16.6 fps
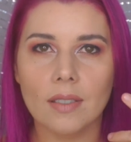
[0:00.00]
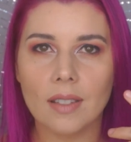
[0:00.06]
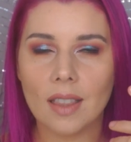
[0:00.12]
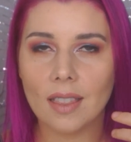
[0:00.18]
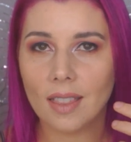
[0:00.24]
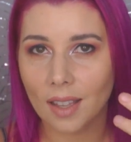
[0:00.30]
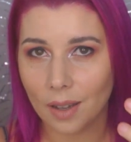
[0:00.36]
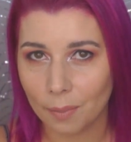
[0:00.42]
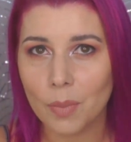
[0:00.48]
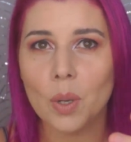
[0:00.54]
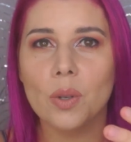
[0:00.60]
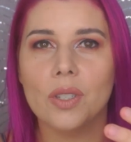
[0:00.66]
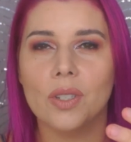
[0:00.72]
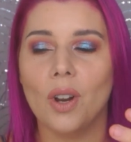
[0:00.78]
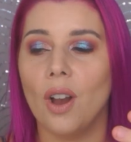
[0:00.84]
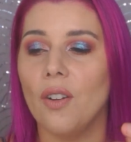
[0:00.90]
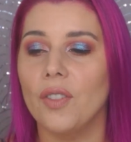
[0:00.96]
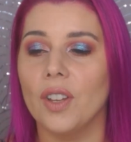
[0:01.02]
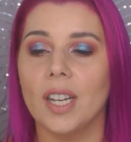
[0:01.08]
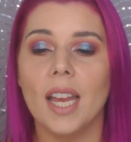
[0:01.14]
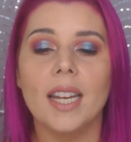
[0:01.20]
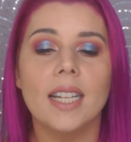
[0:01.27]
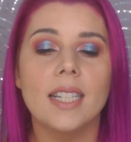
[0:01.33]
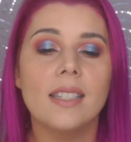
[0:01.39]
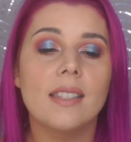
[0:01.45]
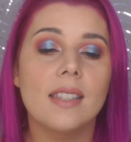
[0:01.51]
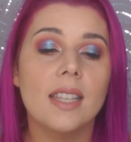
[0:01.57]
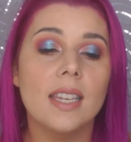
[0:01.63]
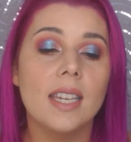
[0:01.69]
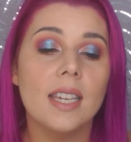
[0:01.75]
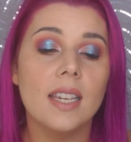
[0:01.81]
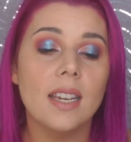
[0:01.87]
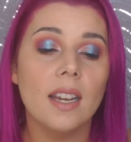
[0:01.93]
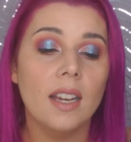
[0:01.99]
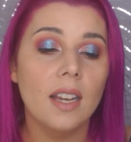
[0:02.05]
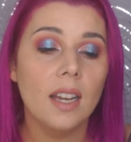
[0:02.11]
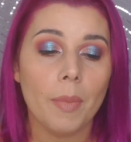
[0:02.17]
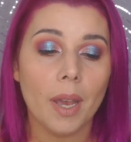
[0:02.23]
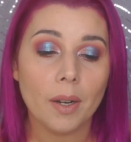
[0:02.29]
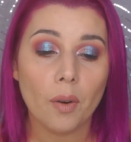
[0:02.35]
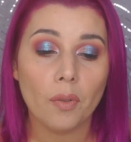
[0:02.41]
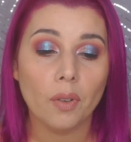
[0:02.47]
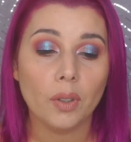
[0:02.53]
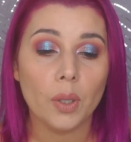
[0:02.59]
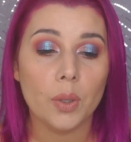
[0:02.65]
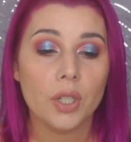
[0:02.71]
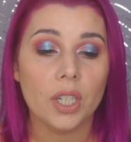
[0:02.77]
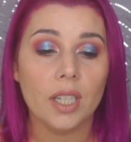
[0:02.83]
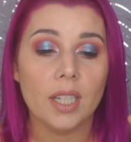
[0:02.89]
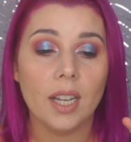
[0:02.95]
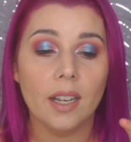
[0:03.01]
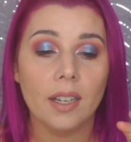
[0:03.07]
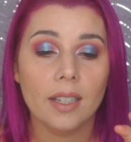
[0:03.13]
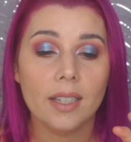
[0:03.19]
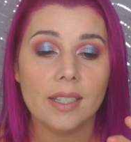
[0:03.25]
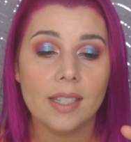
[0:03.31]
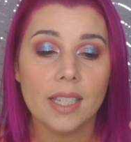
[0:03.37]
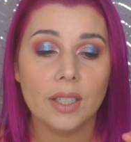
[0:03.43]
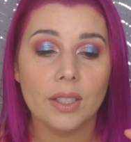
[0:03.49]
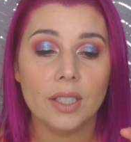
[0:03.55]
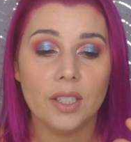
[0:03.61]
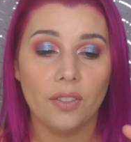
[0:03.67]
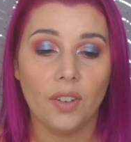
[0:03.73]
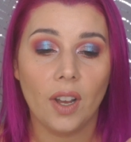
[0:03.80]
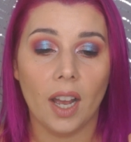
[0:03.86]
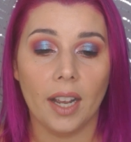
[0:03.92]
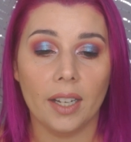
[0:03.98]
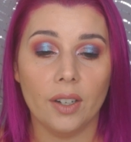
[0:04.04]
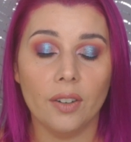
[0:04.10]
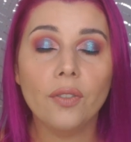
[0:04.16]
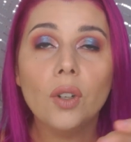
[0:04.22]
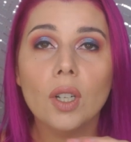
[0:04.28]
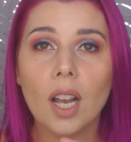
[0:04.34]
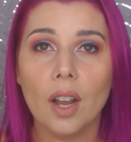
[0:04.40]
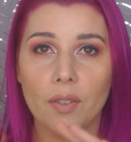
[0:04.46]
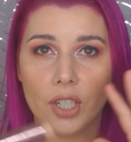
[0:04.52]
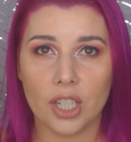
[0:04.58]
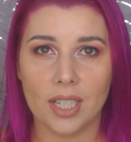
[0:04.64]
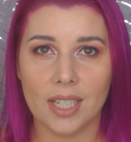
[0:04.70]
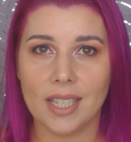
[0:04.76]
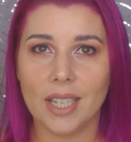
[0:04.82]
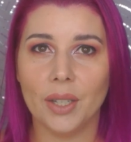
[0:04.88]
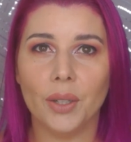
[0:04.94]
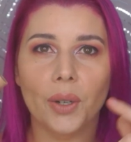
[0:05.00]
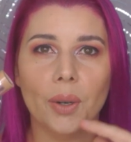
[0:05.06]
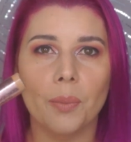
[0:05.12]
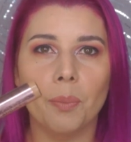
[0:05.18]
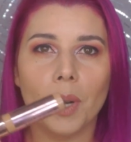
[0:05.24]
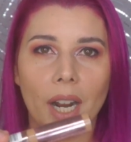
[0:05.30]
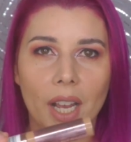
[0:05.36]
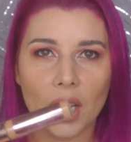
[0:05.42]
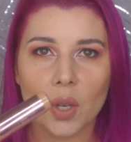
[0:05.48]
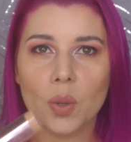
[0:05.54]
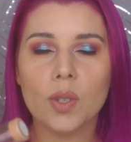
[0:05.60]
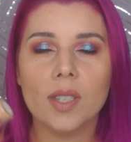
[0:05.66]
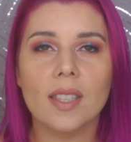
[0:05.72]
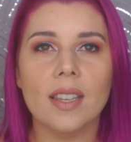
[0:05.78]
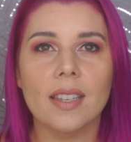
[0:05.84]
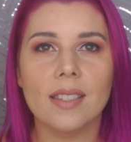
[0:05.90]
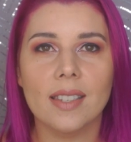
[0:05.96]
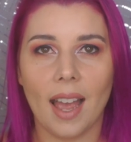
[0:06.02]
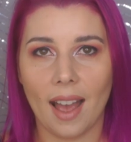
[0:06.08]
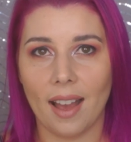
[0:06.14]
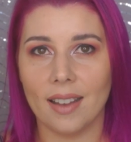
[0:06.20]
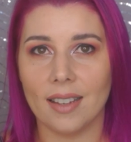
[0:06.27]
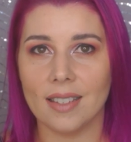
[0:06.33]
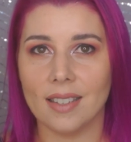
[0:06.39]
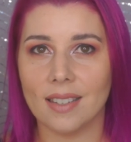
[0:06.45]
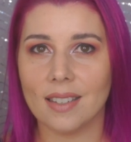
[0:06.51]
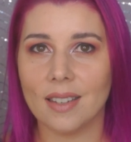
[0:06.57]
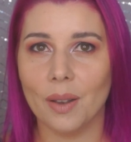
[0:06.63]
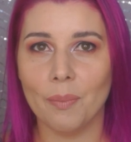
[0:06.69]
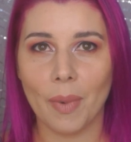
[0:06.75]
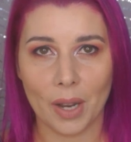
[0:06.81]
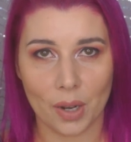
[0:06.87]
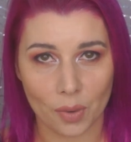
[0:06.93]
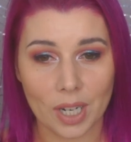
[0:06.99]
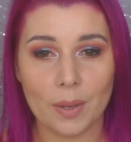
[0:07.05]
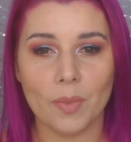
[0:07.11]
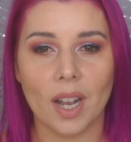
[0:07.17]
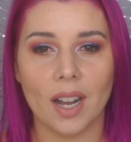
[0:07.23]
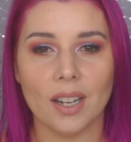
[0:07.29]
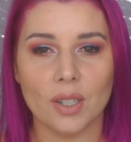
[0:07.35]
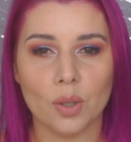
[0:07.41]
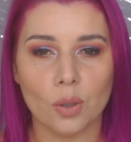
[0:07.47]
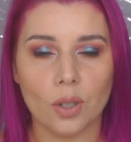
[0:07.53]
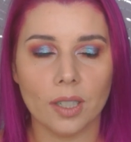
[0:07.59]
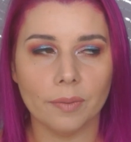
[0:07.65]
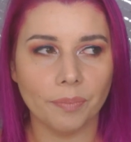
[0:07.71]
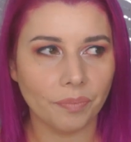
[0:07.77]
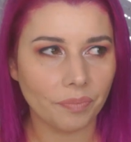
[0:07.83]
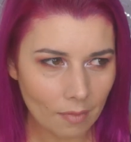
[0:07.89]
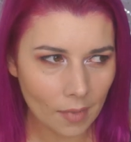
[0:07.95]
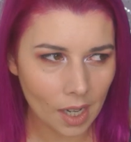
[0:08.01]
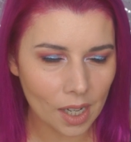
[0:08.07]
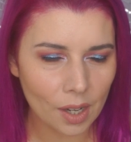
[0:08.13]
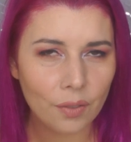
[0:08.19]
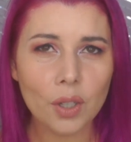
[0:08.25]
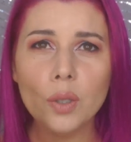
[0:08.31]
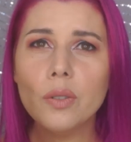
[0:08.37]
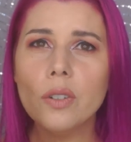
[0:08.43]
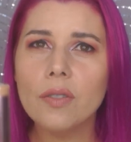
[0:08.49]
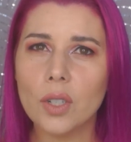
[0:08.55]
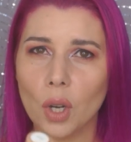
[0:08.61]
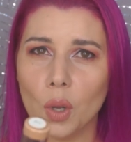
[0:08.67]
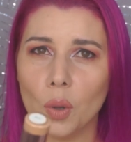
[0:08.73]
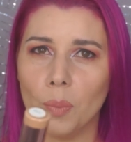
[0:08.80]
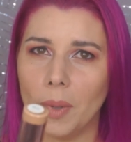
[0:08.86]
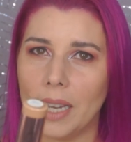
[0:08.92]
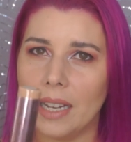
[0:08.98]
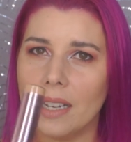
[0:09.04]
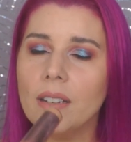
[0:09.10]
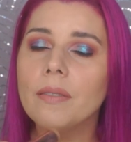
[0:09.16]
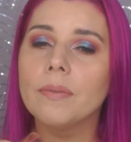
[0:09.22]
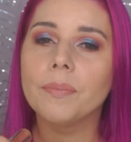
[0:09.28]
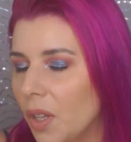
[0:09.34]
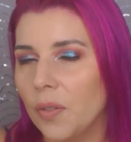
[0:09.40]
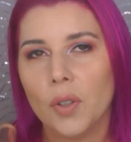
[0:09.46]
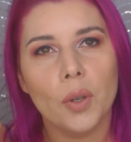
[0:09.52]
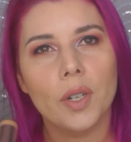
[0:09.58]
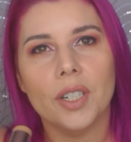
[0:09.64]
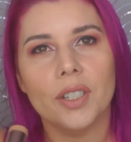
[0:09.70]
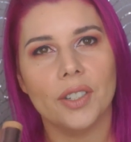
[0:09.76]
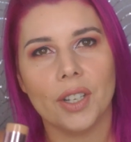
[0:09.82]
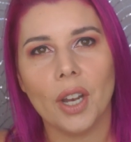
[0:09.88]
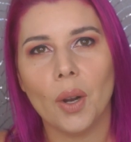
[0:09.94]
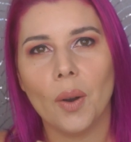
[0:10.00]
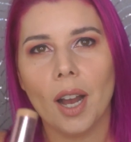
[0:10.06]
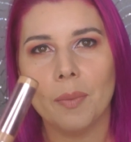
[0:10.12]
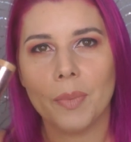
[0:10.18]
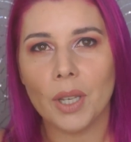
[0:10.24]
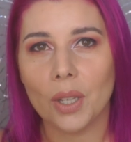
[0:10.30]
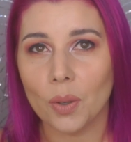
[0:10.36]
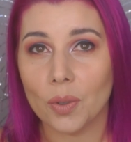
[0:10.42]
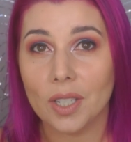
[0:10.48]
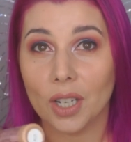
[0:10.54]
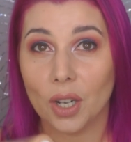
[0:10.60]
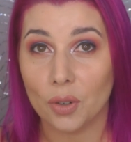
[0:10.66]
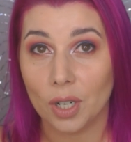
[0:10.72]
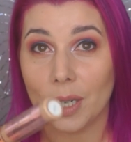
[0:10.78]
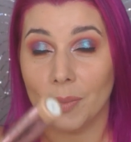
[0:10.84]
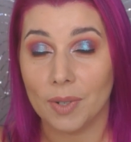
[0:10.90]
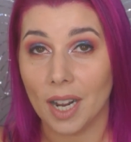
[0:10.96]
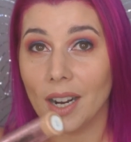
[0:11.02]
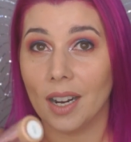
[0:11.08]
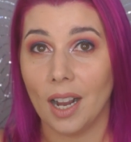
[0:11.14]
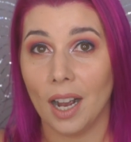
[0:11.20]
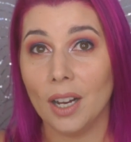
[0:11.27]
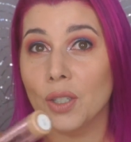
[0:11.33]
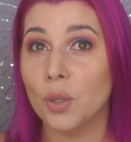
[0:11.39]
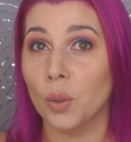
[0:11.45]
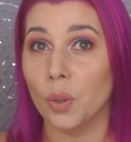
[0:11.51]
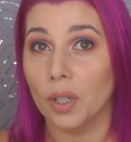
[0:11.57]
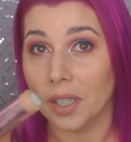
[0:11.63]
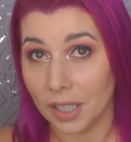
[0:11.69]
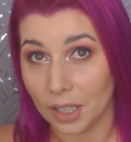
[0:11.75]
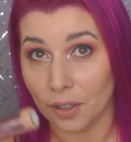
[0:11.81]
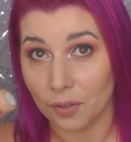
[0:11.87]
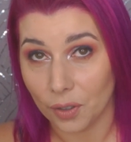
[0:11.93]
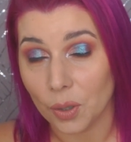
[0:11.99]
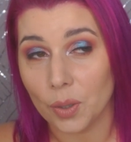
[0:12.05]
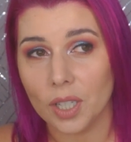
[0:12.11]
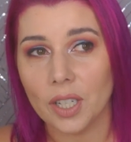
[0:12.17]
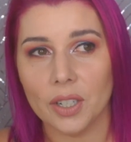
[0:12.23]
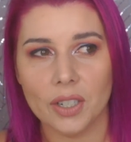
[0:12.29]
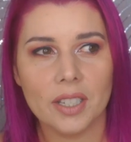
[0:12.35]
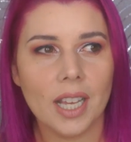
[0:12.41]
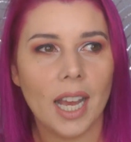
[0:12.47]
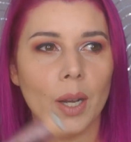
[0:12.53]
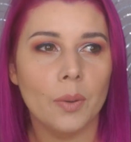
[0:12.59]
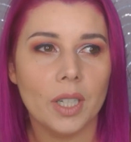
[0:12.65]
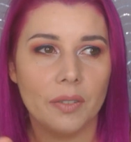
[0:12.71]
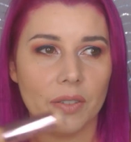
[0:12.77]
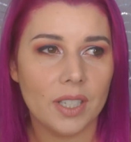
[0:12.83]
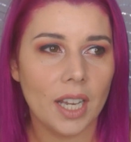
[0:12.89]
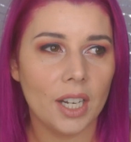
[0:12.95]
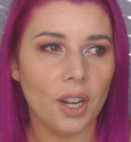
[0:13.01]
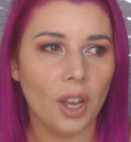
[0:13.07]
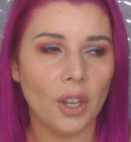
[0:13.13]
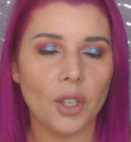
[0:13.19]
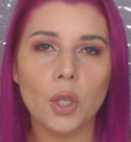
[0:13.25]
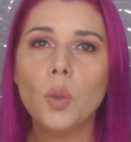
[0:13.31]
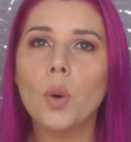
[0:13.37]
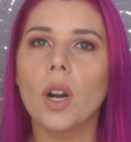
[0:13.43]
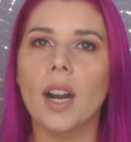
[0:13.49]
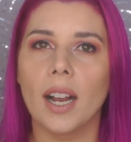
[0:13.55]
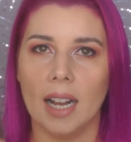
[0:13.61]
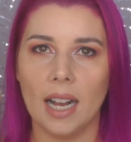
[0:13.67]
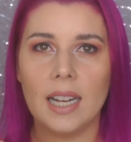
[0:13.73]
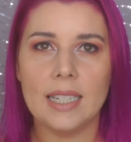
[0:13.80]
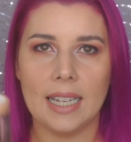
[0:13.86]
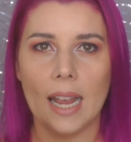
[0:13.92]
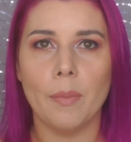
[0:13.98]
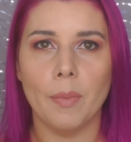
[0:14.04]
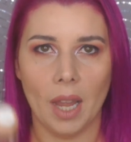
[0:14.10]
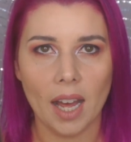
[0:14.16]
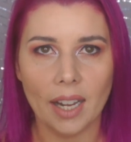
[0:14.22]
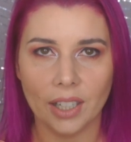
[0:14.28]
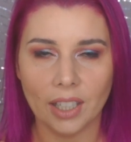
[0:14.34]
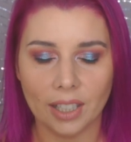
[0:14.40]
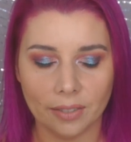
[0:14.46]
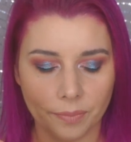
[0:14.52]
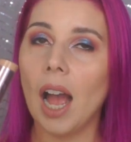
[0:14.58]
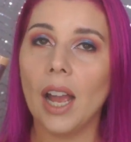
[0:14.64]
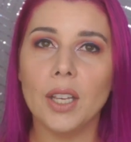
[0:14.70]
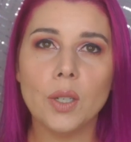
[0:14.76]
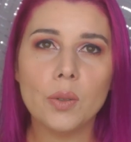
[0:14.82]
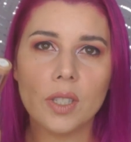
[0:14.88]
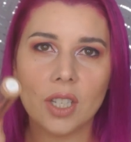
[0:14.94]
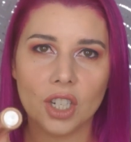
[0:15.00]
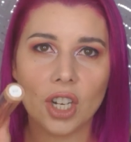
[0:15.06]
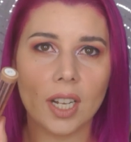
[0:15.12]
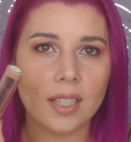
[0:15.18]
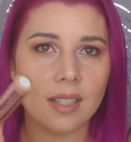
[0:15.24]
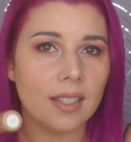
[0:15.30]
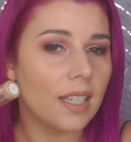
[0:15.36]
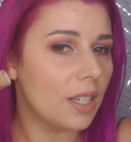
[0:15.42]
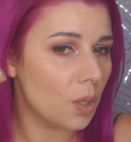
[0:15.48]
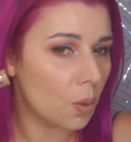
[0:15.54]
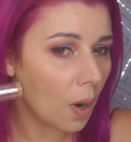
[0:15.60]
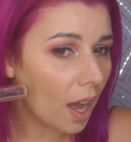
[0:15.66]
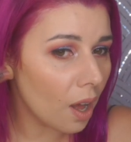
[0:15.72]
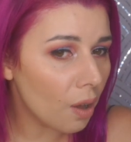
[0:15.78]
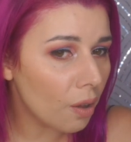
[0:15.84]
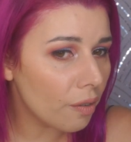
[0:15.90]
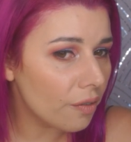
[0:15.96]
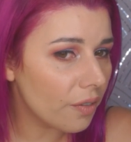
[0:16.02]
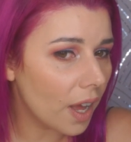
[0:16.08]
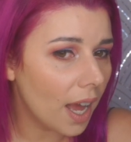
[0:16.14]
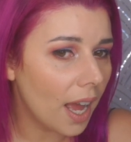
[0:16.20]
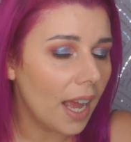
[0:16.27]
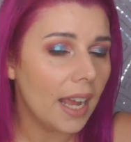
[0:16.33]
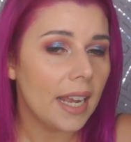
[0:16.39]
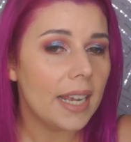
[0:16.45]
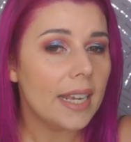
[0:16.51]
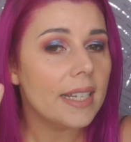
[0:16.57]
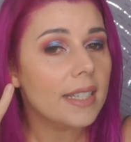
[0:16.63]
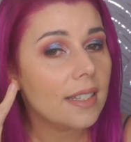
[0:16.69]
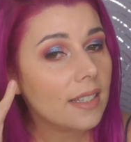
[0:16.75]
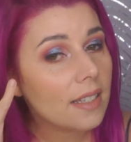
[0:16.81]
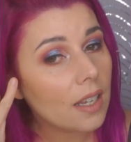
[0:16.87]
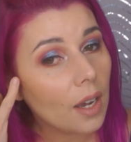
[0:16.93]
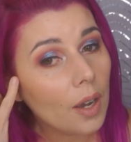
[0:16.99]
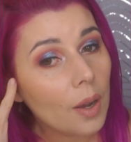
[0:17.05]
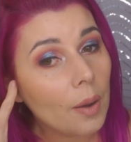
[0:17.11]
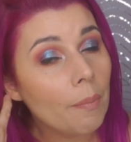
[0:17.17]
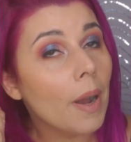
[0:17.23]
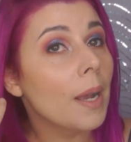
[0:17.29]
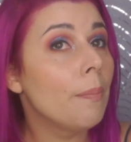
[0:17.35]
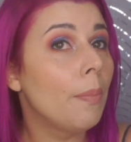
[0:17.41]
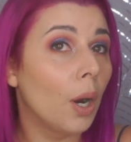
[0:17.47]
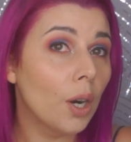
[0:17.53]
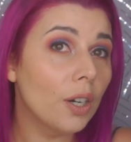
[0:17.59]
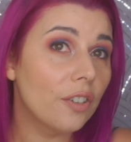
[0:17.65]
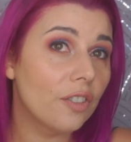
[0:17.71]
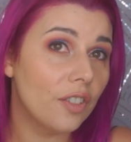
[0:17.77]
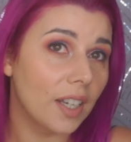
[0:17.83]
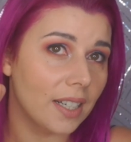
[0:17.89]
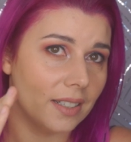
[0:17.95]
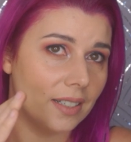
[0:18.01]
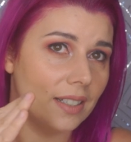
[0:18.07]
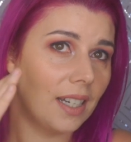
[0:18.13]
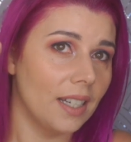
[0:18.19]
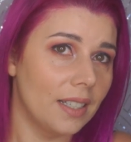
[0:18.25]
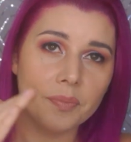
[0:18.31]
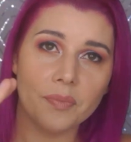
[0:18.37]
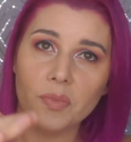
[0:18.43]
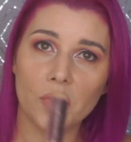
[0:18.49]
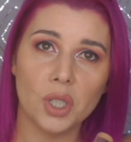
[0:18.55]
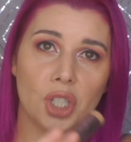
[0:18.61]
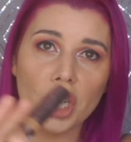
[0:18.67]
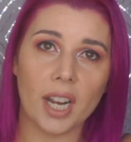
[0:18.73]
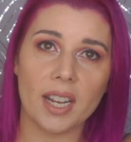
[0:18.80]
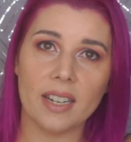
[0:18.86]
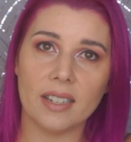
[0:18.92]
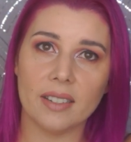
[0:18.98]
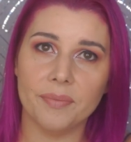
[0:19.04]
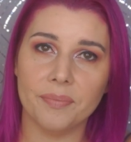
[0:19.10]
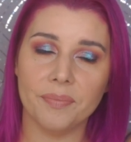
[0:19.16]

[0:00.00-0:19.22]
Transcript: the most often, and it's the Makeup Revolution Conceal and Define Full Coverage Concealer, but I use this as my cream contour. If you would have told me a few years ago I'd be using a cream contour in a few years, I would have said, you are a goddamn liar. I use the shade C12. It's my perfect shade.